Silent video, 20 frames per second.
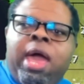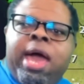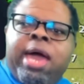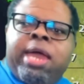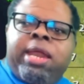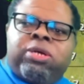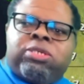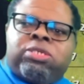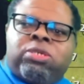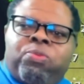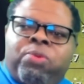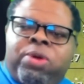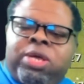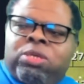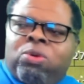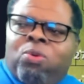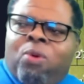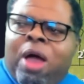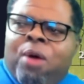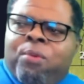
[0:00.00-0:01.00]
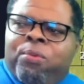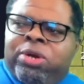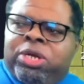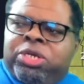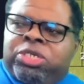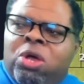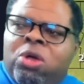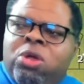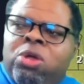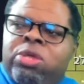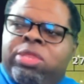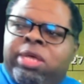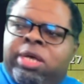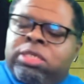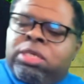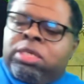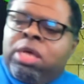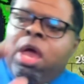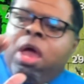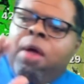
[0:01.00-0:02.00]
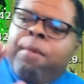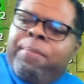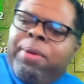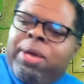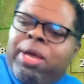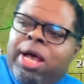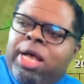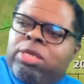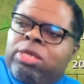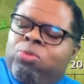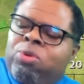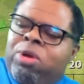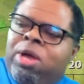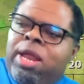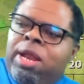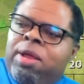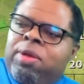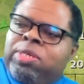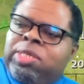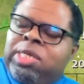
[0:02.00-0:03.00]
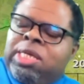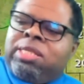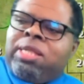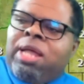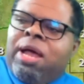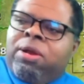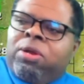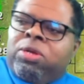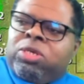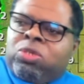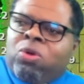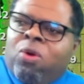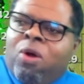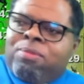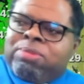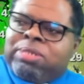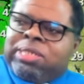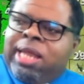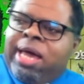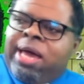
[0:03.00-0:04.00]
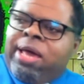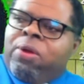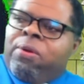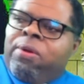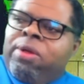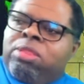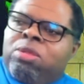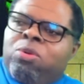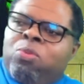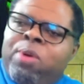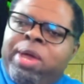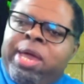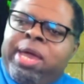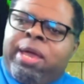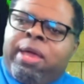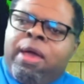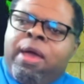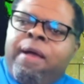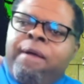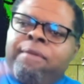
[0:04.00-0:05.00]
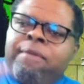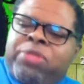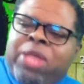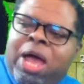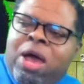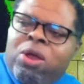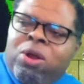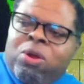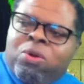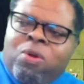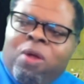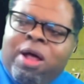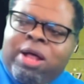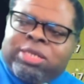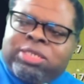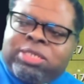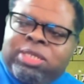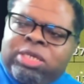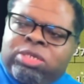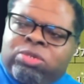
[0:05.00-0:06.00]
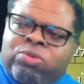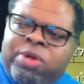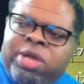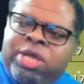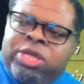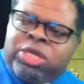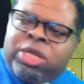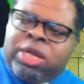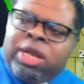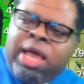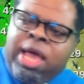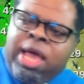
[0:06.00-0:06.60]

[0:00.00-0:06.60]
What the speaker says: And there's a reason why I want to show you this, because we're going to see thunderstorms later in the week down across this region